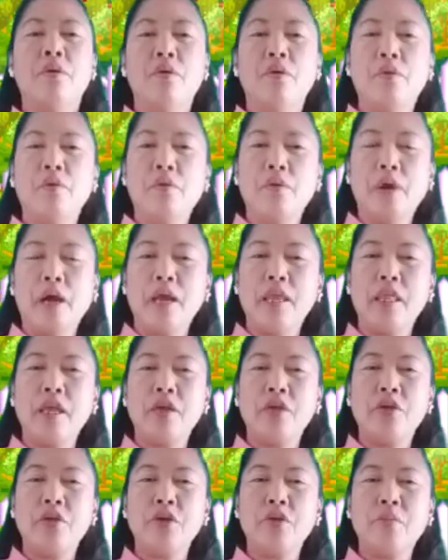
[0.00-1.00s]
Riding
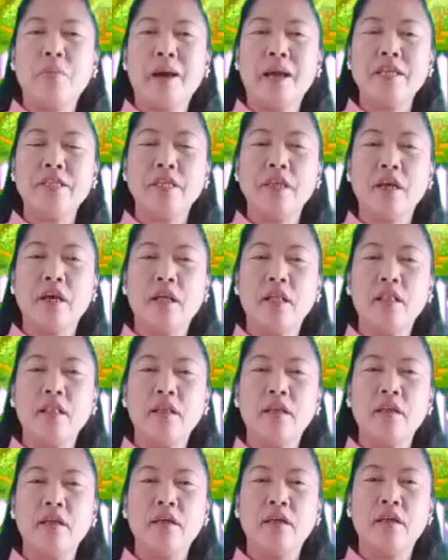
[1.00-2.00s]
on your bicycle,
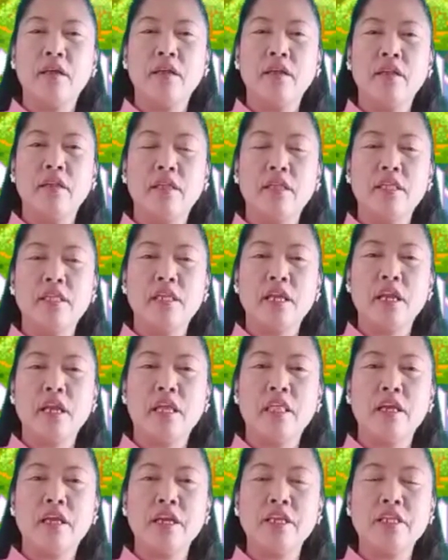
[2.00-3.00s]
that is
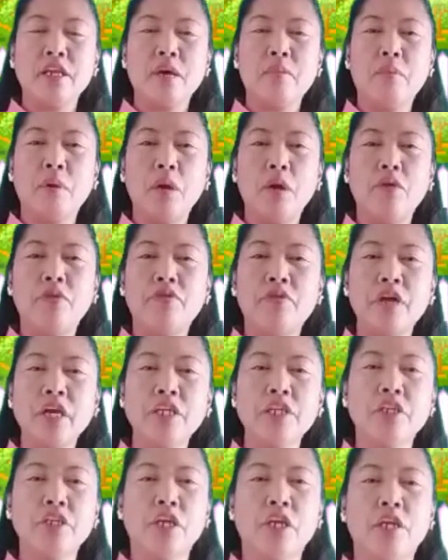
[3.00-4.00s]
another example of
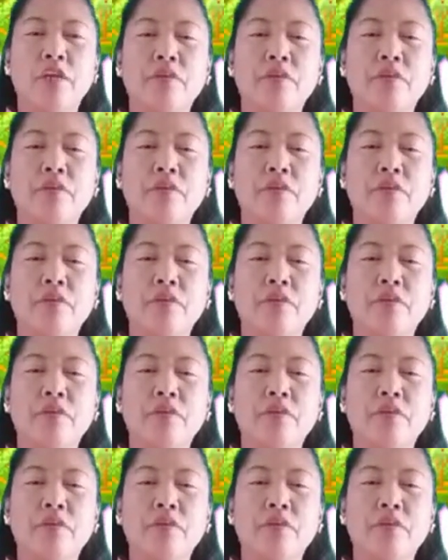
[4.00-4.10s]
friction.